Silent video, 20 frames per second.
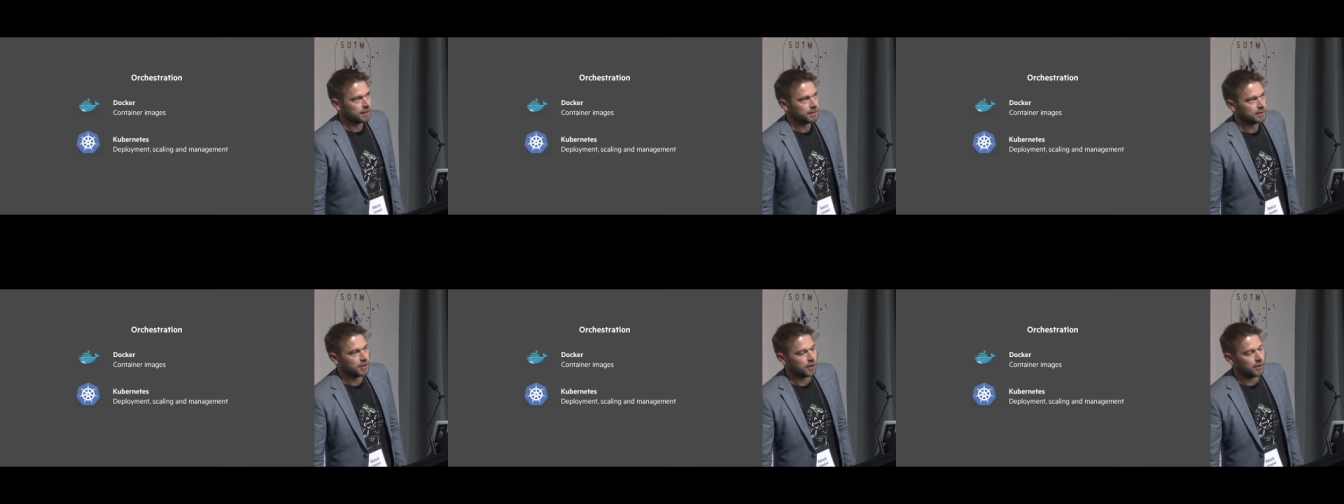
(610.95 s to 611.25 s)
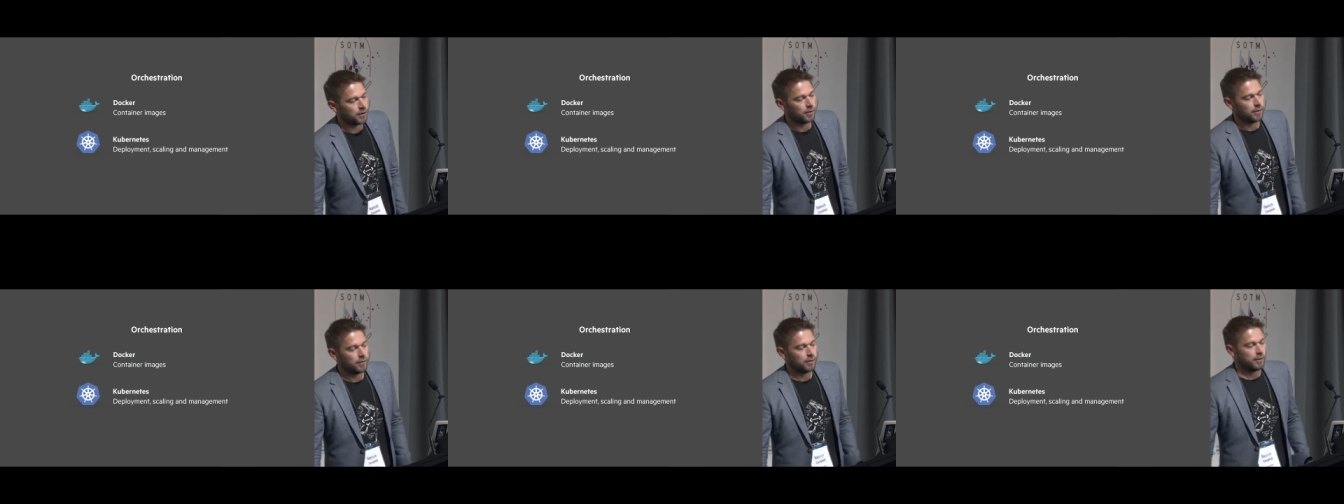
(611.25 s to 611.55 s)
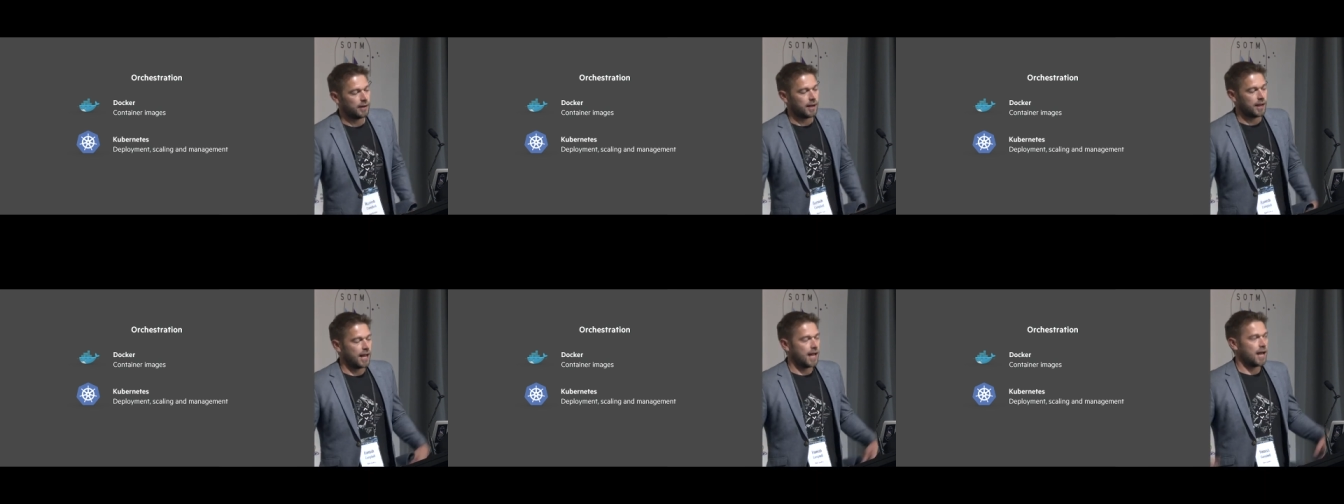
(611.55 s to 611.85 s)

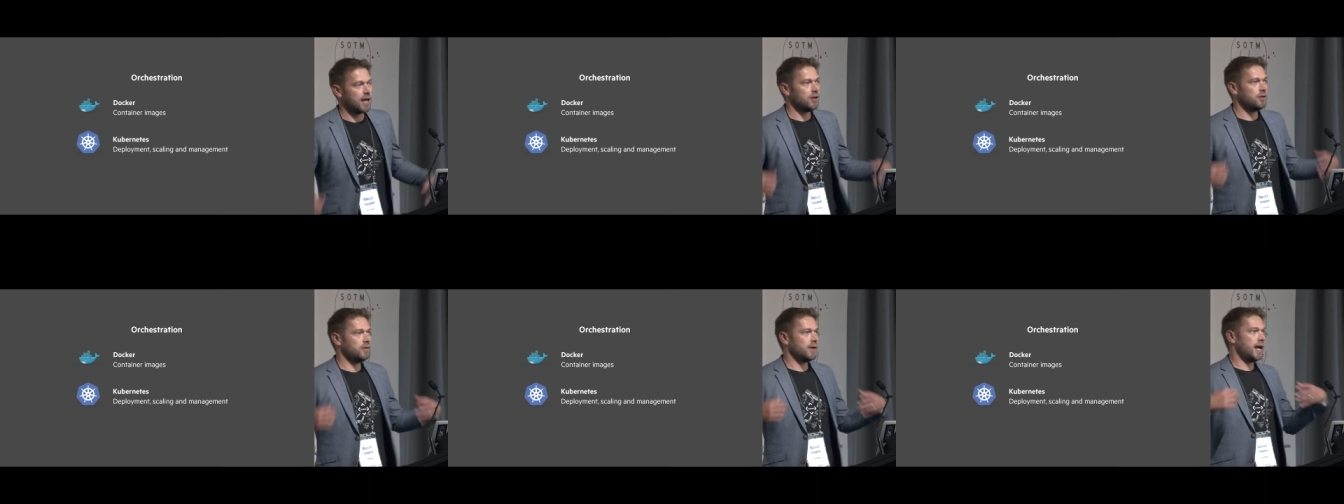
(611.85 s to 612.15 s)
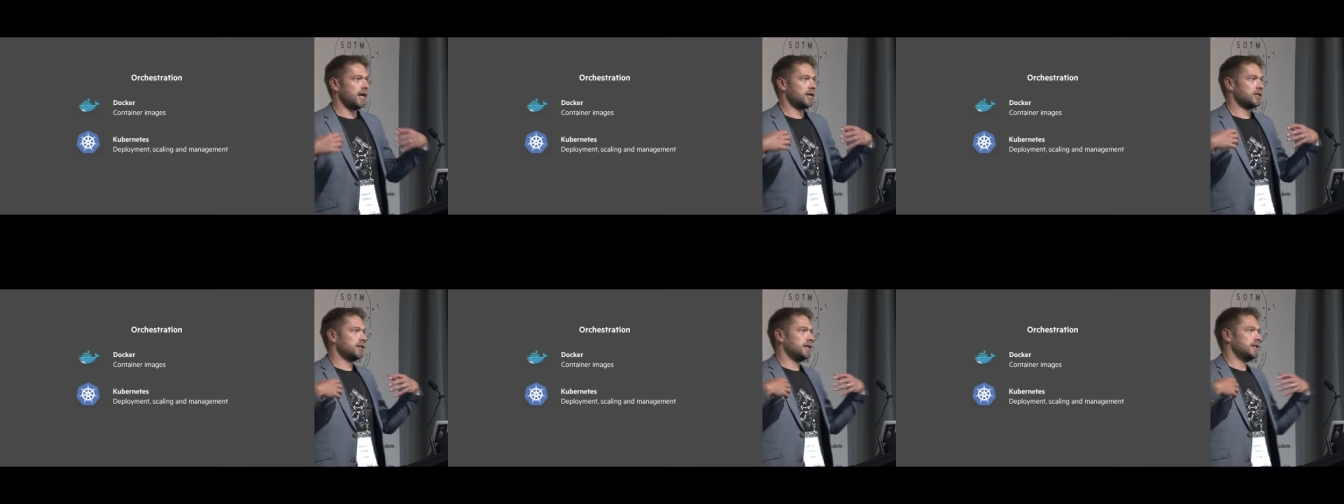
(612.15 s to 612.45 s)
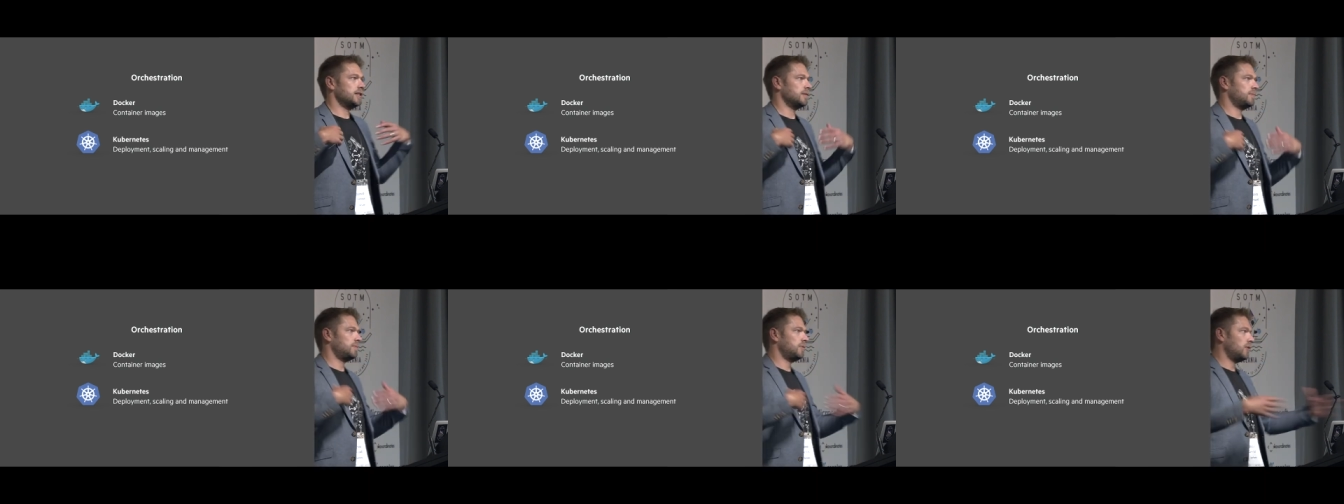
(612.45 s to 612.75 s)
so how do you
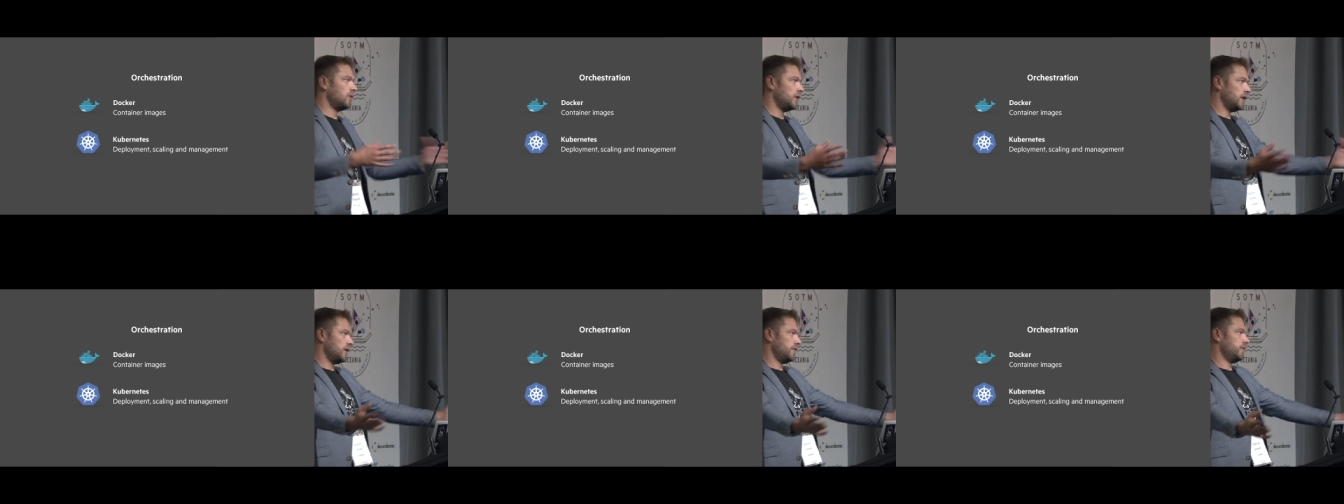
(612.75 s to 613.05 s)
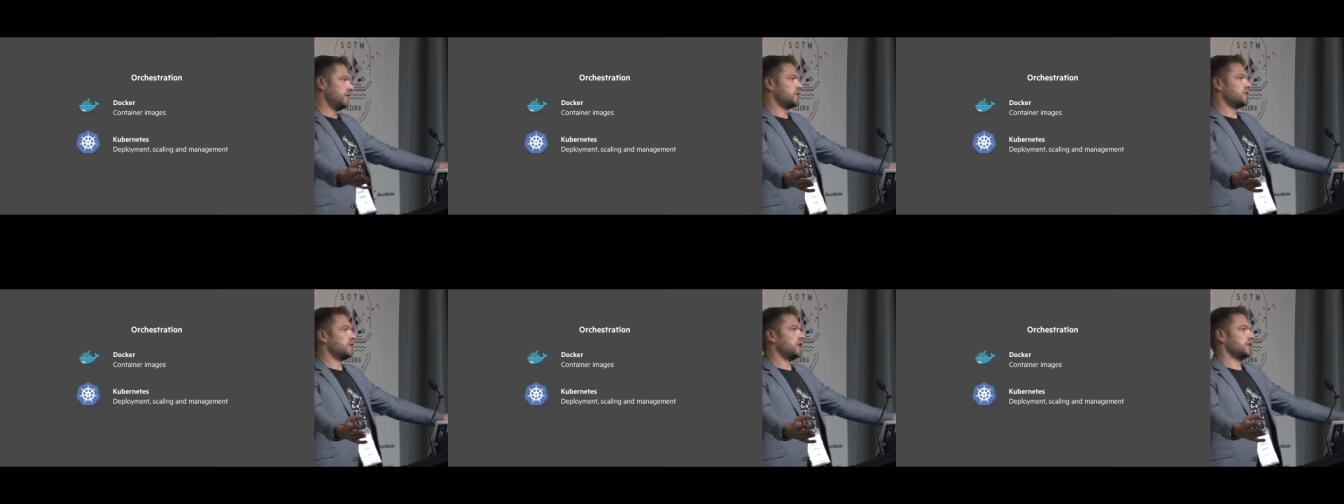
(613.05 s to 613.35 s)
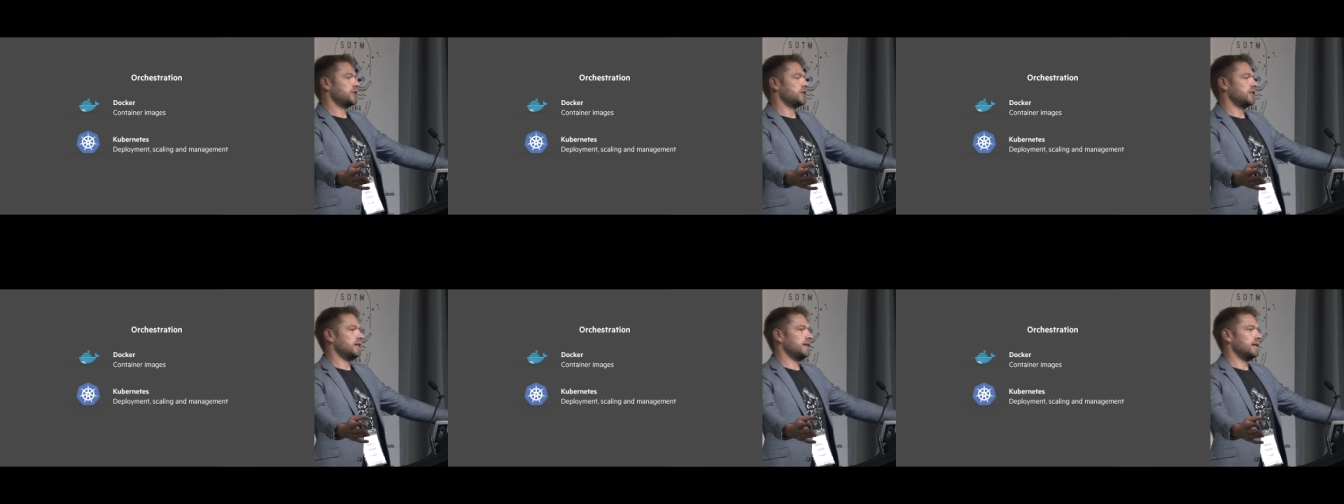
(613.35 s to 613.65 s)
actually deploy your
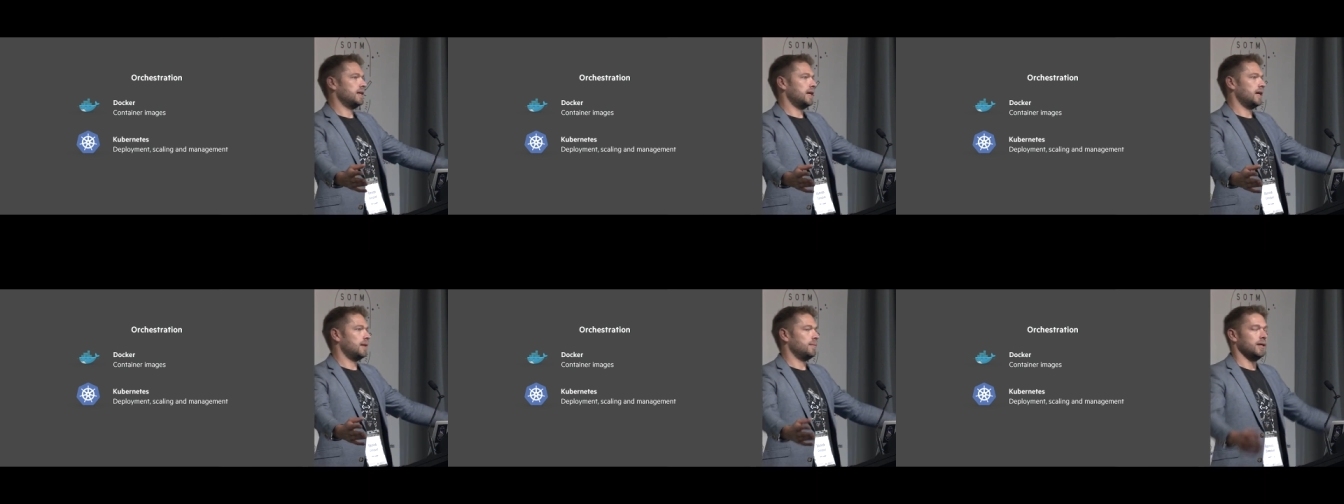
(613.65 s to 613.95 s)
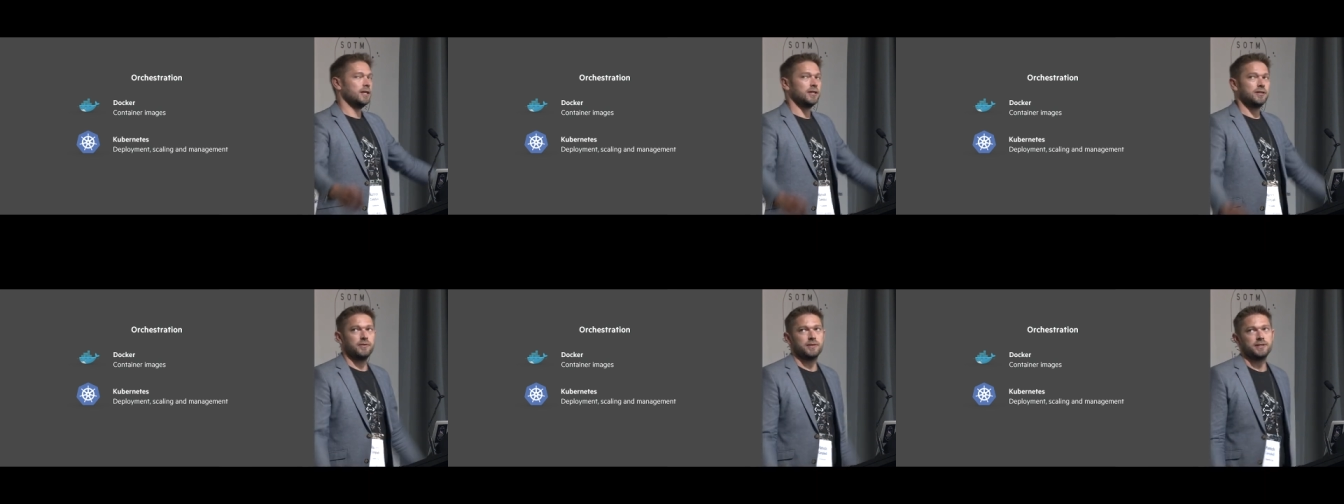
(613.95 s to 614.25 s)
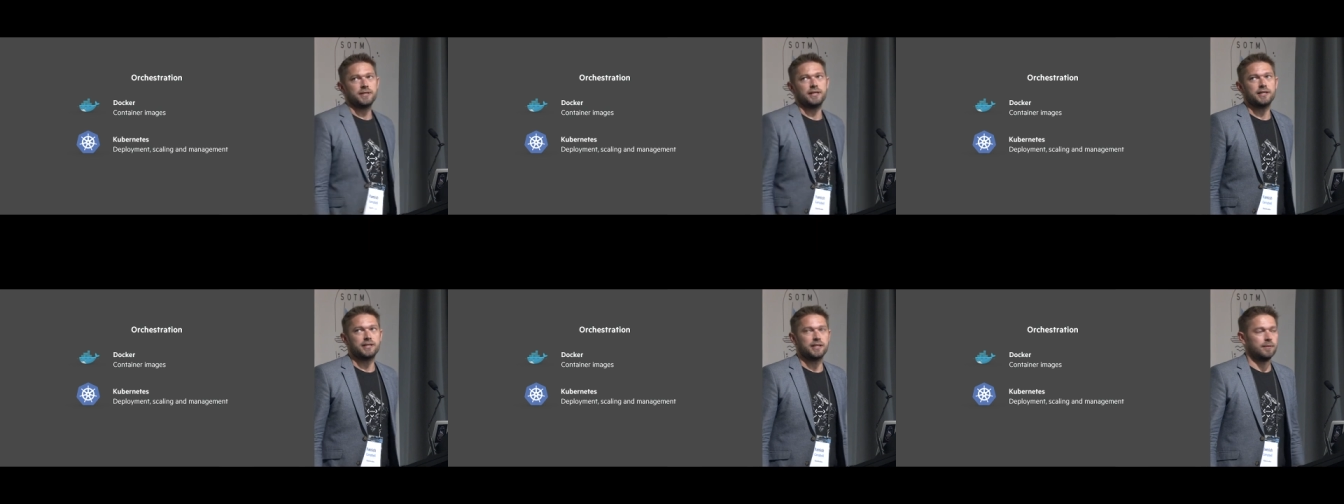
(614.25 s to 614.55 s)
infrastructure into a
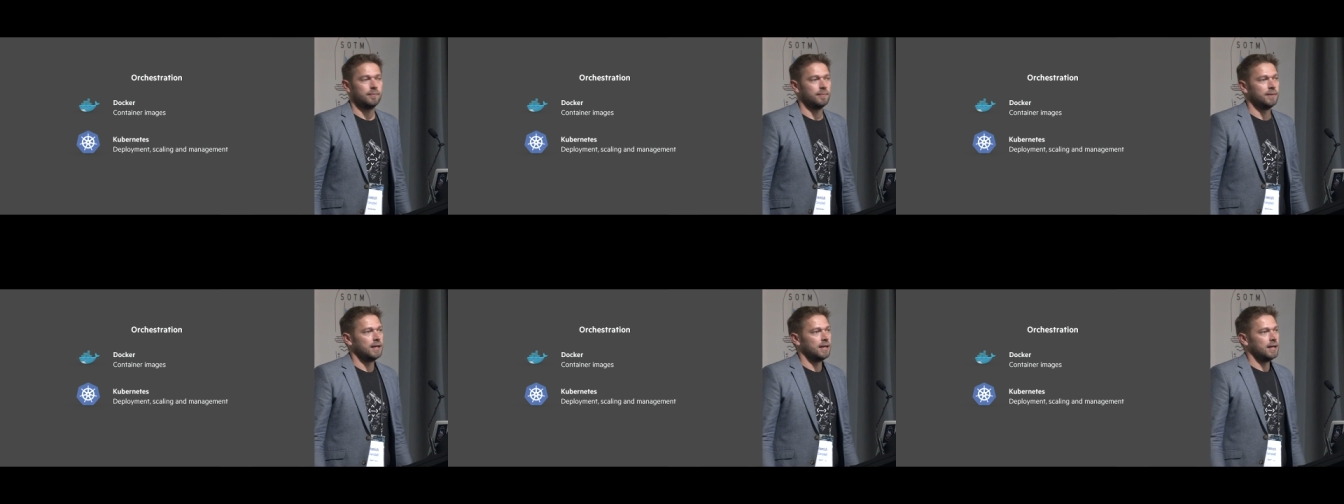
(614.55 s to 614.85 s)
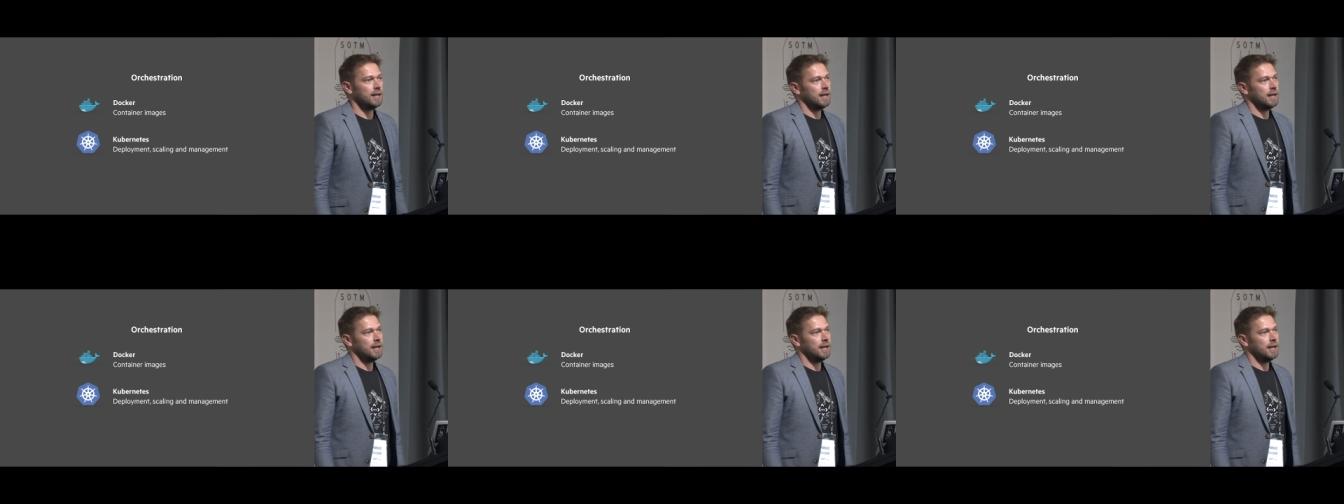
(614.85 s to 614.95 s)
system